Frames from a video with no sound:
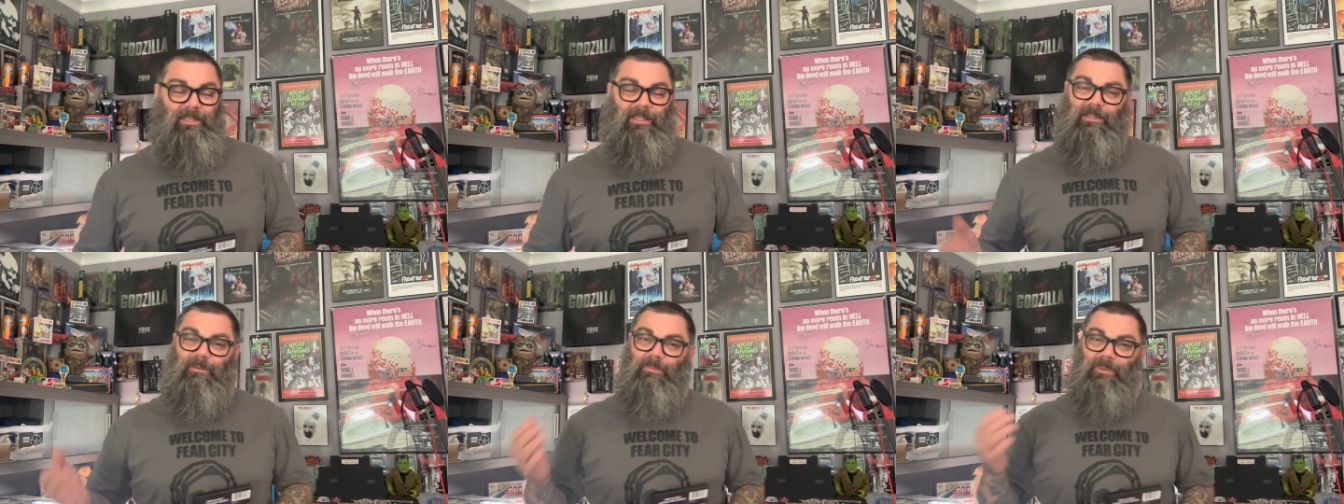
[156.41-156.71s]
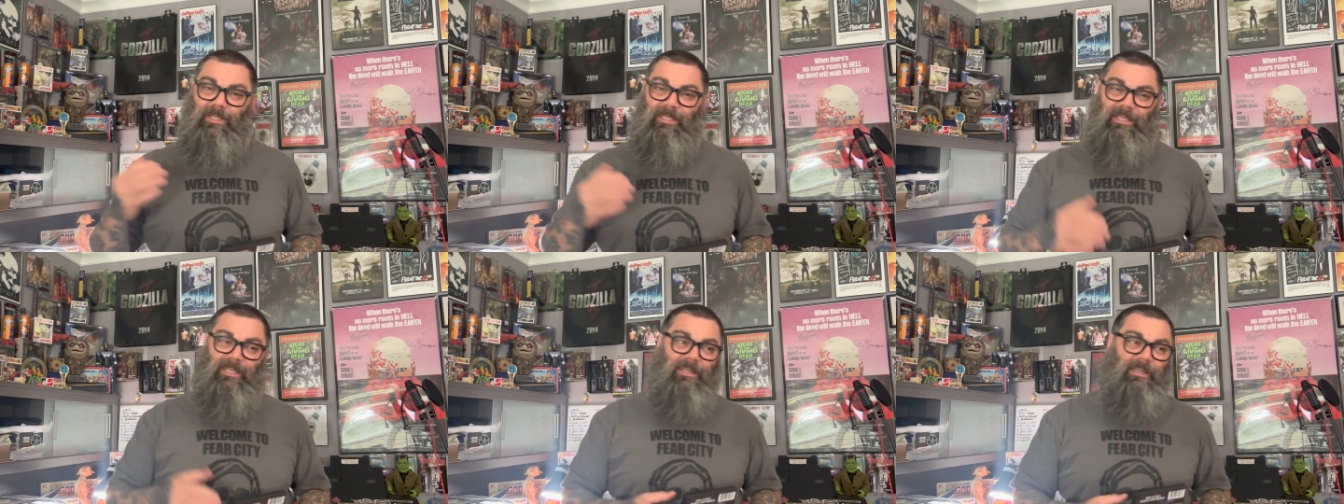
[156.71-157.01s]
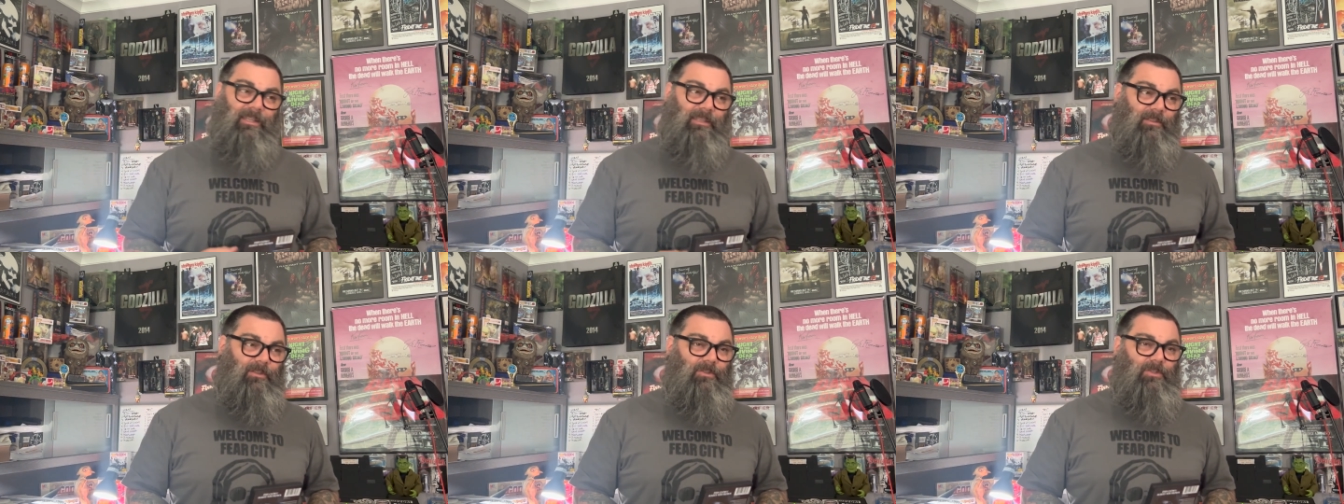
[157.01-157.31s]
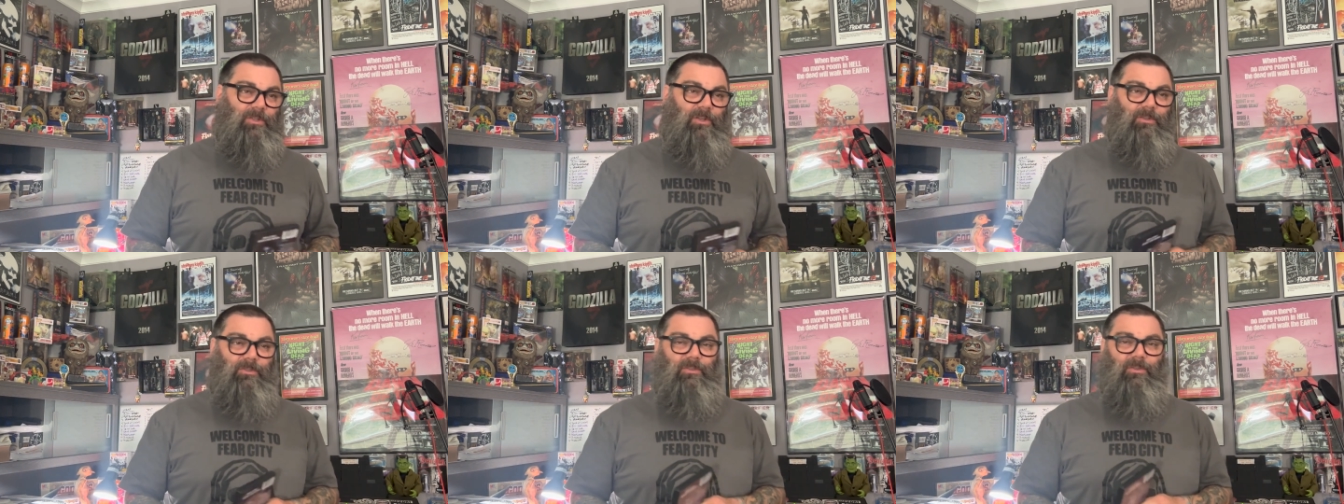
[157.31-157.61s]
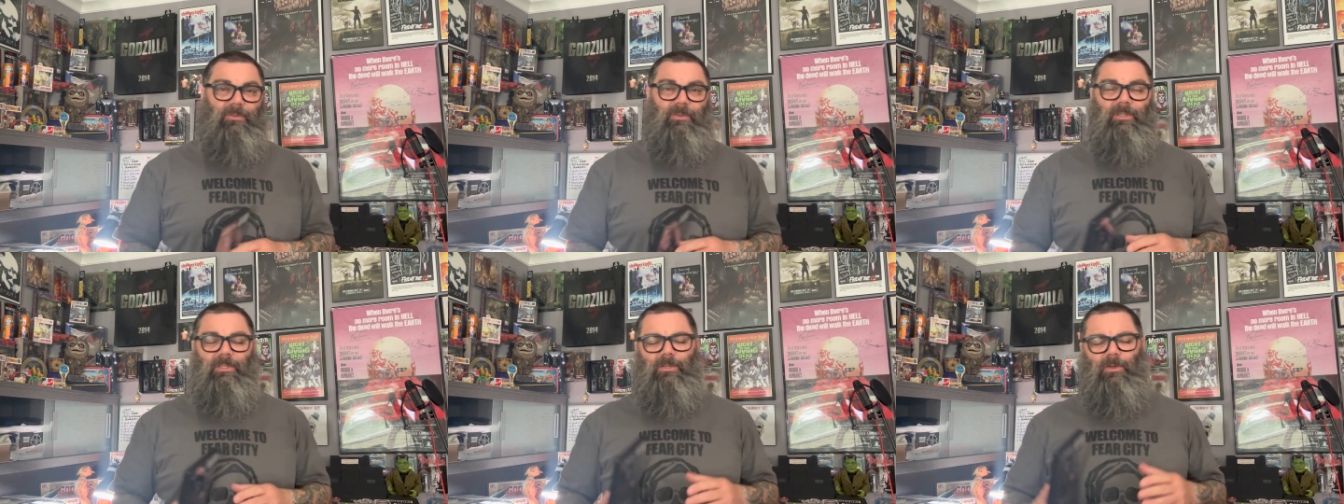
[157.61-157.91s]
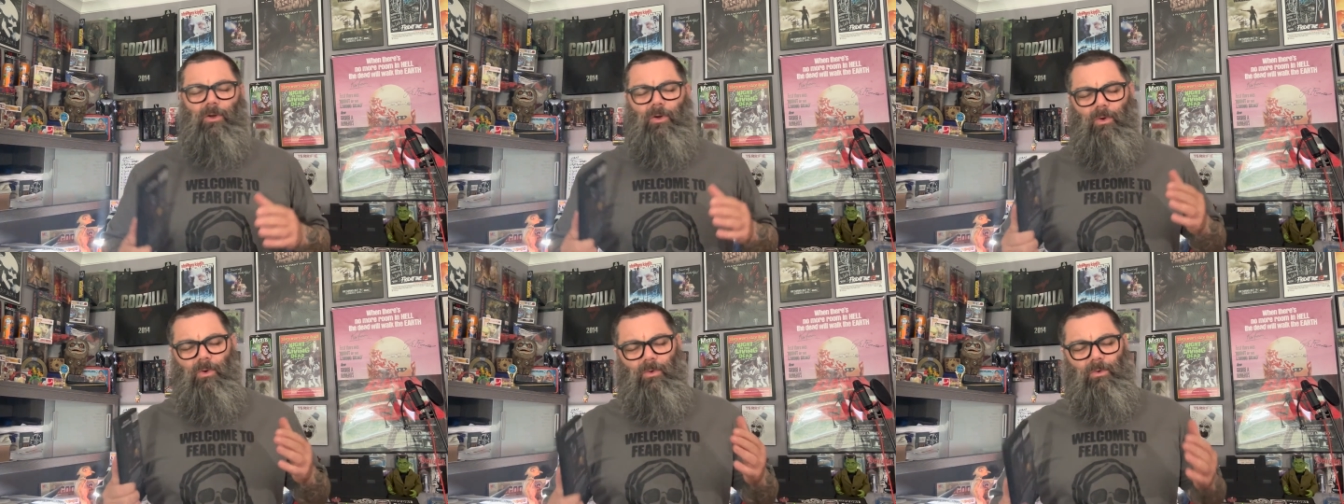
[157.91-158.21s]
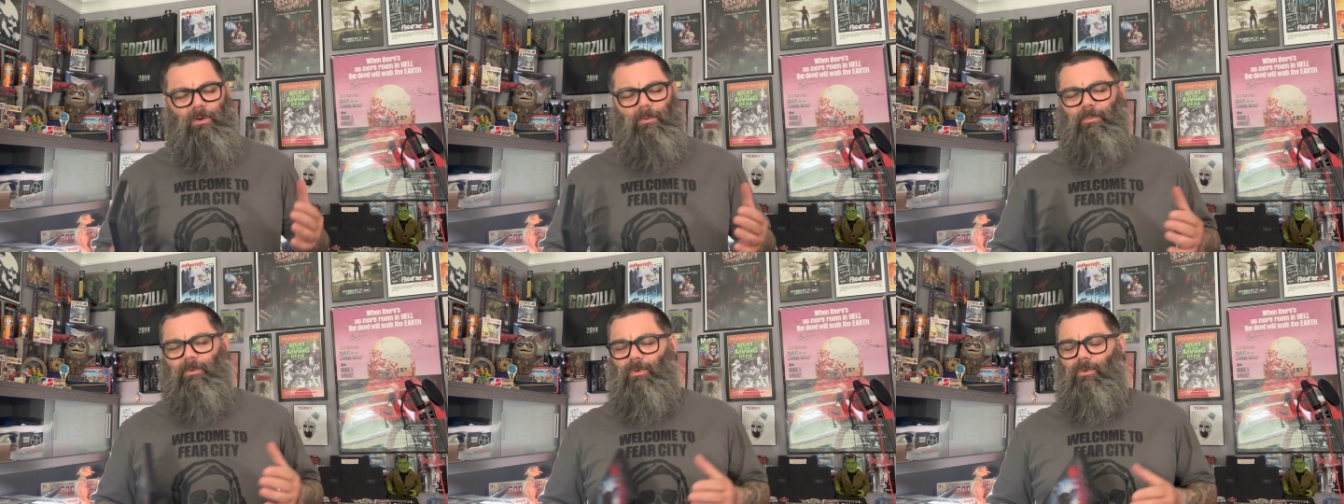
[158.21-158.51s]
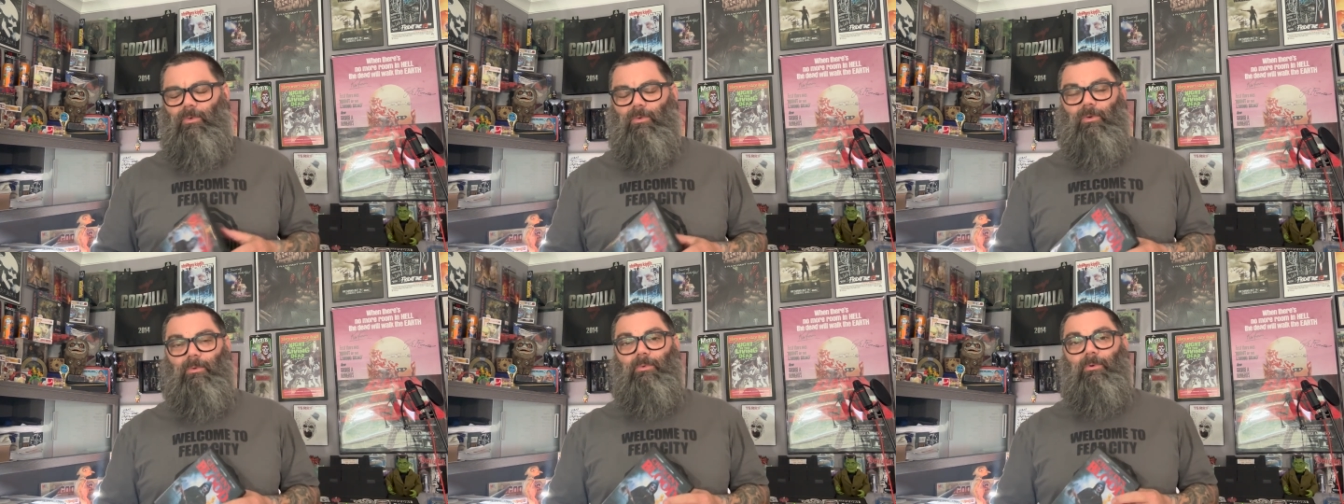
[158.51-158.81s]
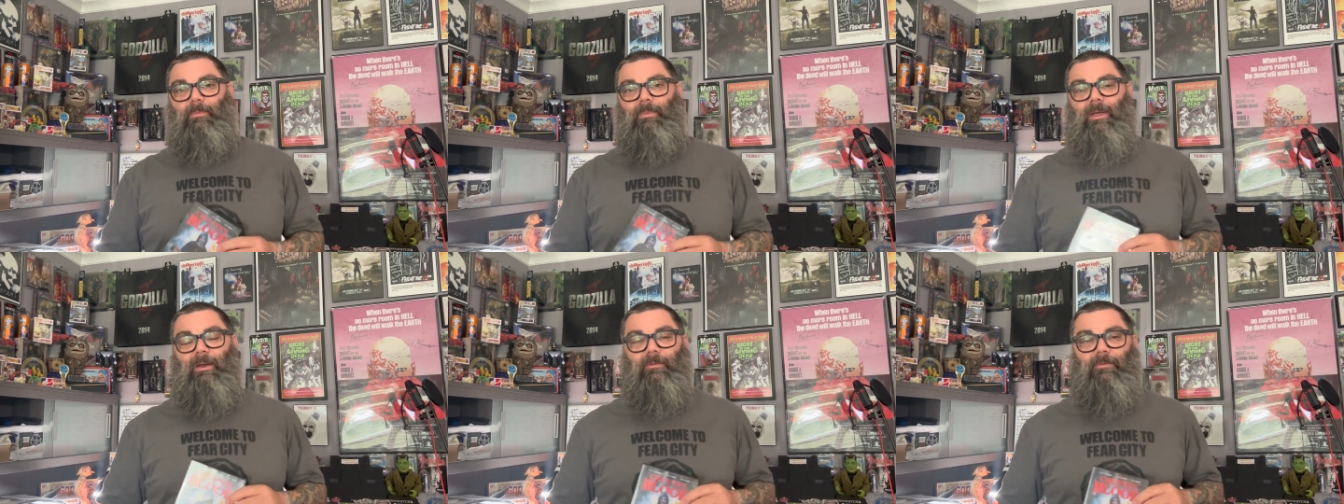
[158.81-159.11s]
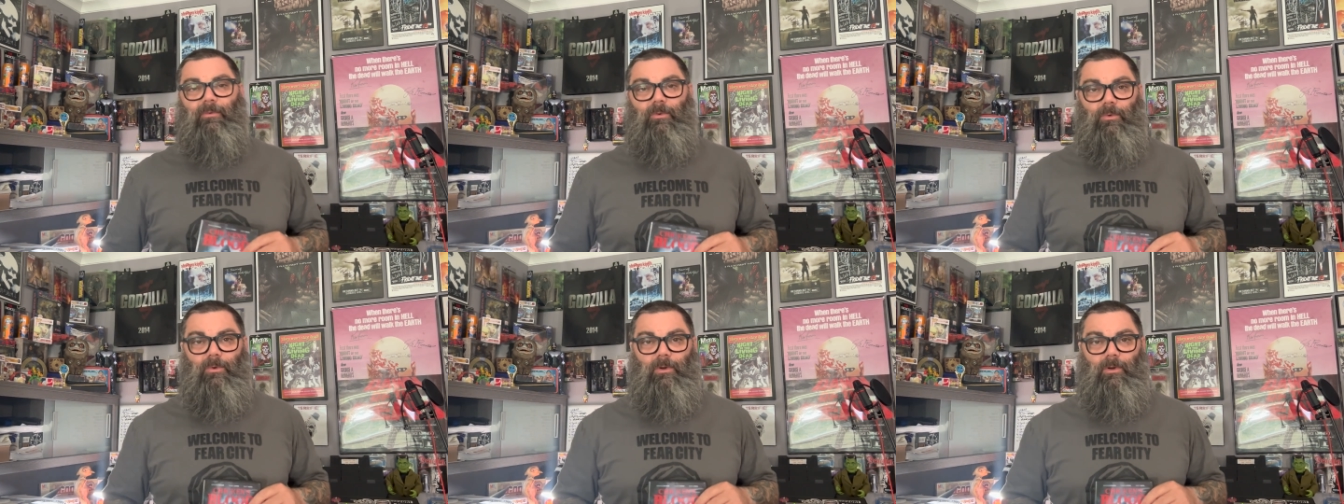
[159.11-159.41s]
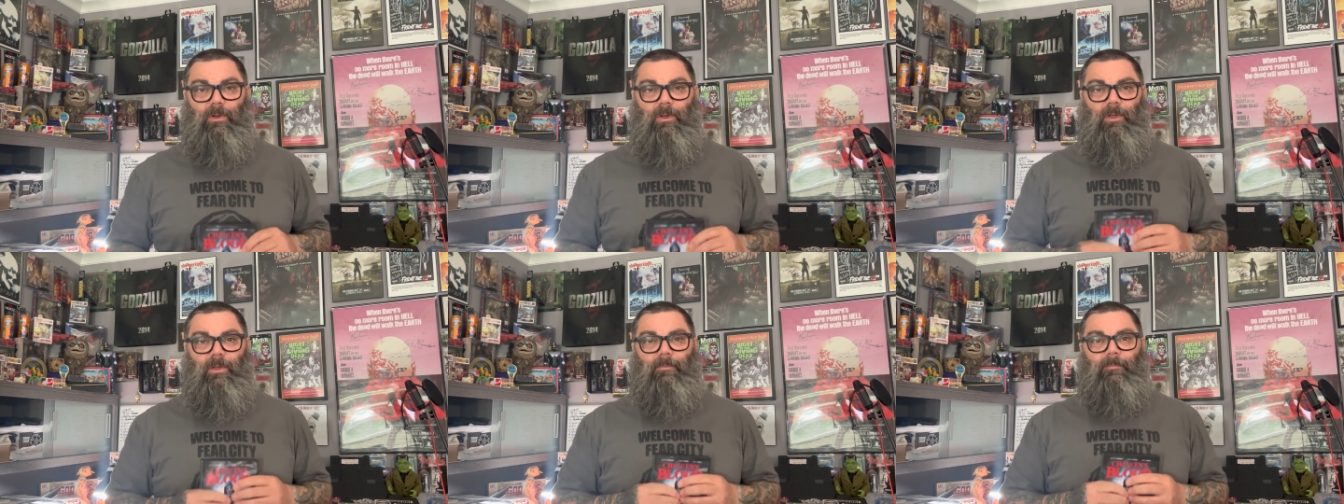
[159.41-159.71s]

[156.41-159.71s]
At the beginning, there's also this horrible, horrible metaphor